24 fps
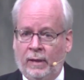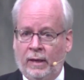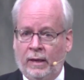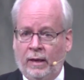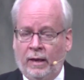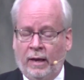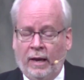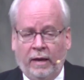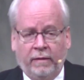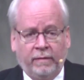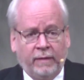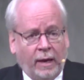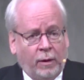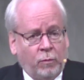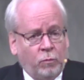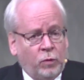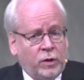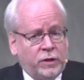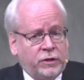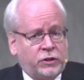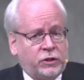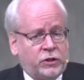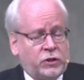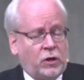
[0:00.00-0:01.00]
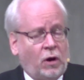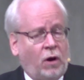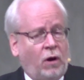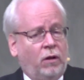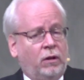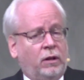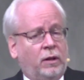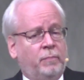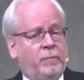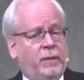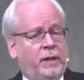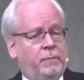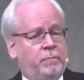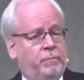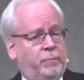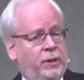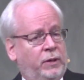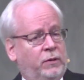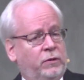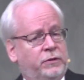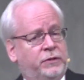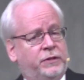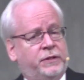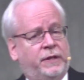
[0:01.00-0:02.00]
And then when Solomon
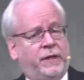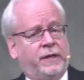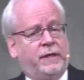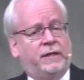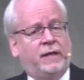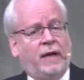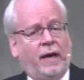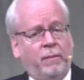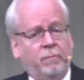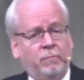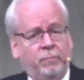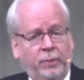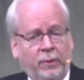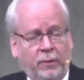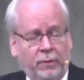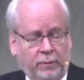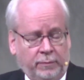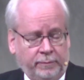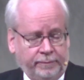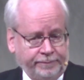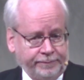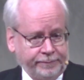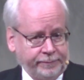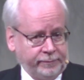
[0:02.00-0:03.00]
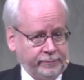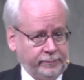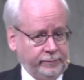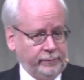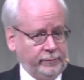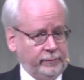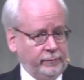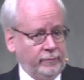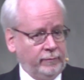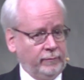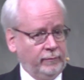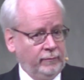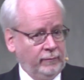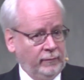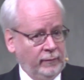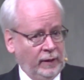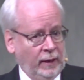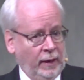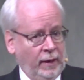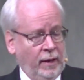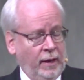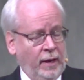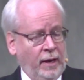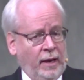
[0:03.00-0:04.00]
builds the temple,
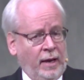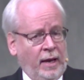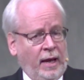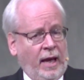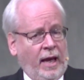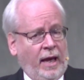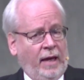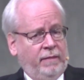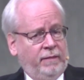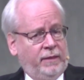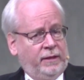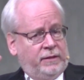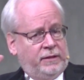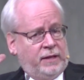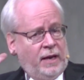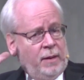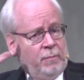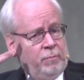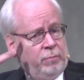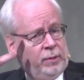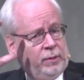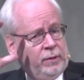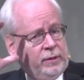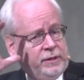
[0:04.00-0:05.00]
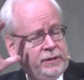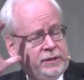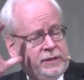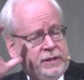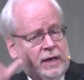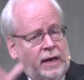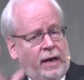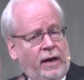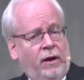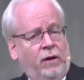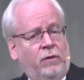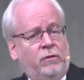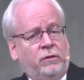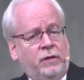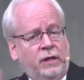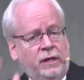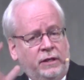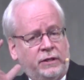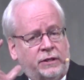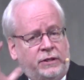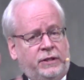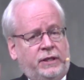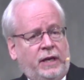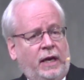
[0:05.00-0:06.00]
and the temple is now
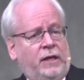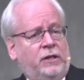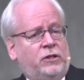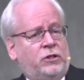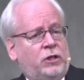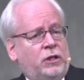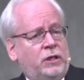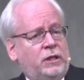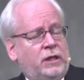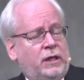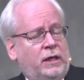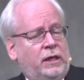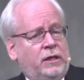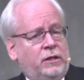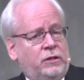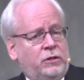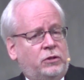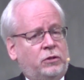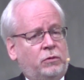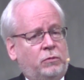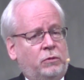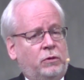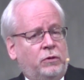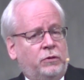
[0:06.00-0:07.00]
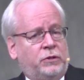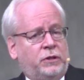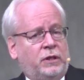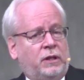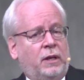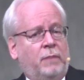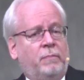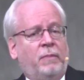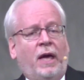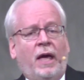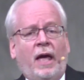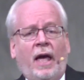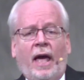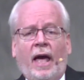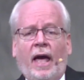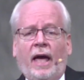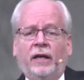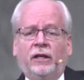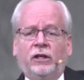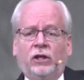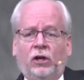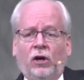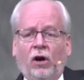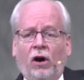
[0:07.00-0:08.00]
stationed in Jerusalem,
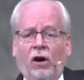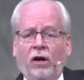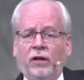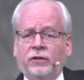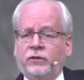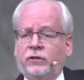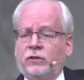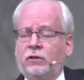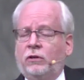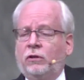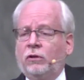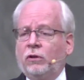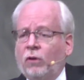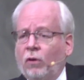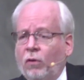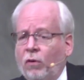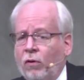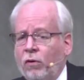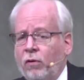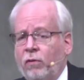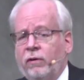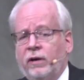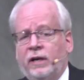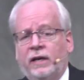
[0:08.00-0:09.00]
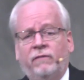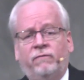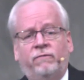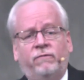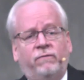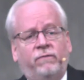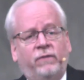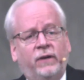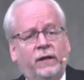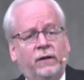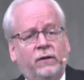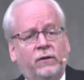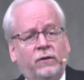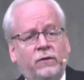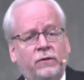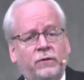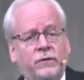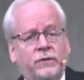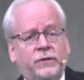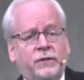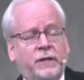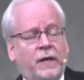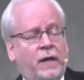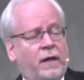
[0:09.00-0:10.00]
and God's glory
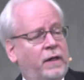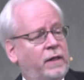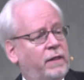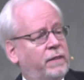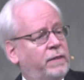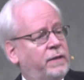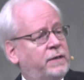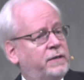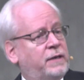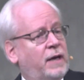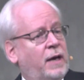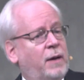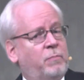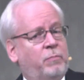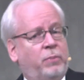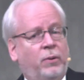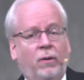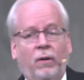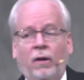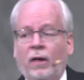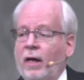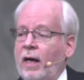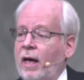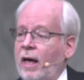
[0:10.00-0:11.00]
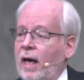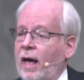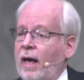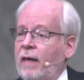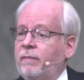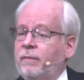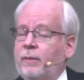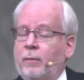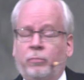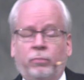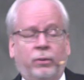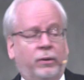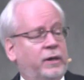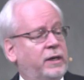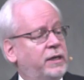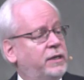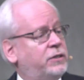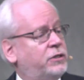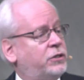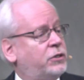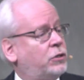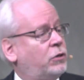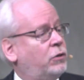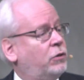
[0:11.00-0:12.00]
fills the temple, and the
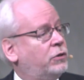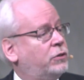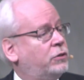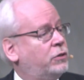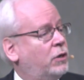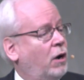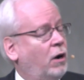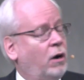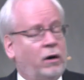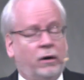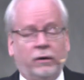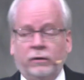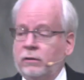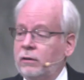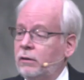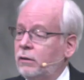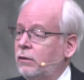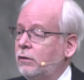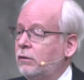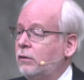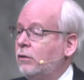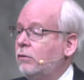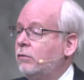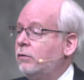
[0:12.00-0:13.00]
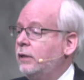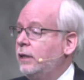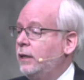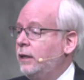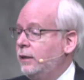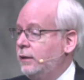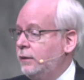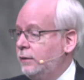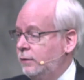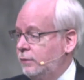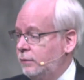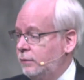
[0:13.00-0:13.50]
priests could not go in